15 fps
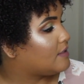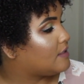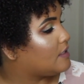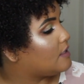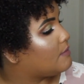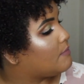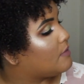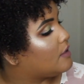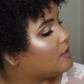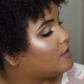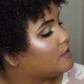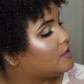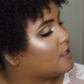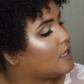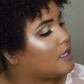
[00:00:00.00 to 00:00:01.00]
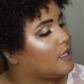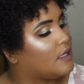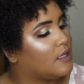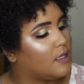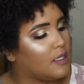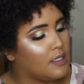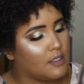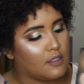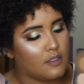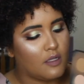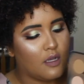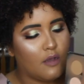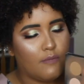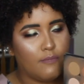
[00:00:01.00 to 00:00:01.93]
cinnamon, and this